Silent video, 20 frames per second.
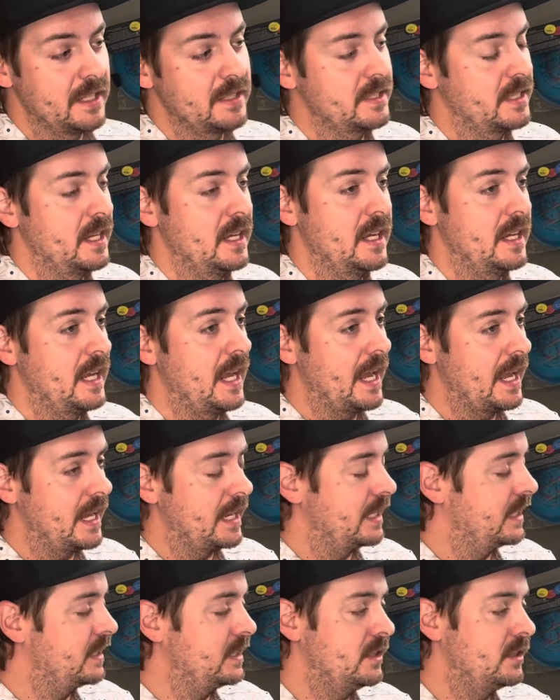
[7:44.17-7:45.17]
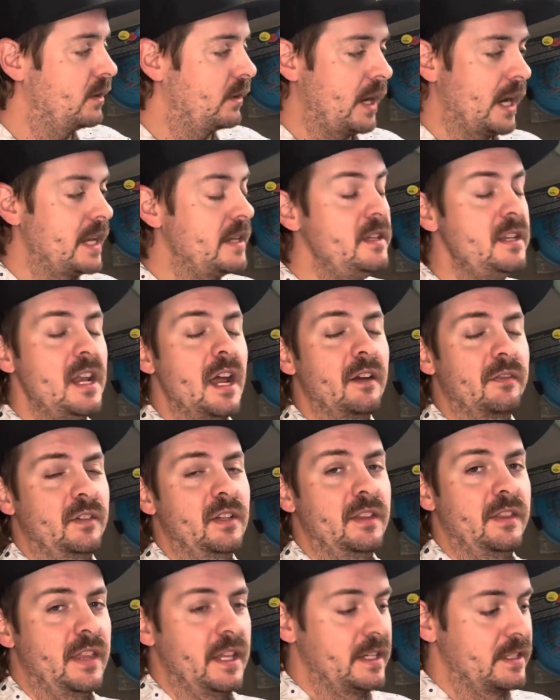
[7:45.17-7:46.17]
say, enough
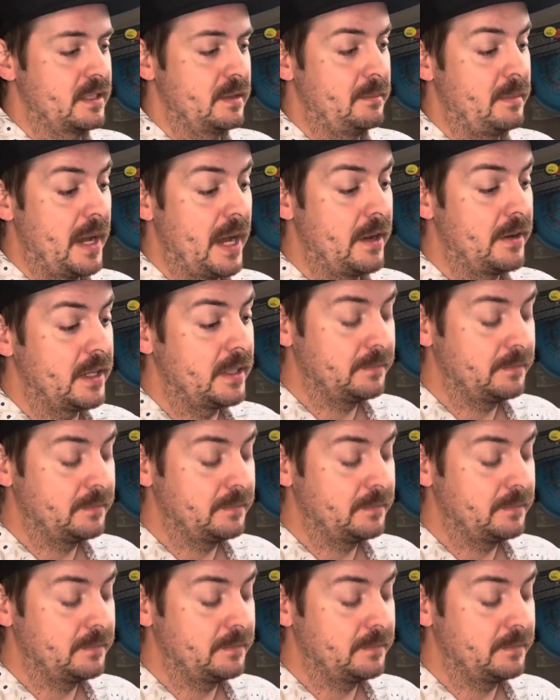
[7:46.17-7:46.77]
good things about it.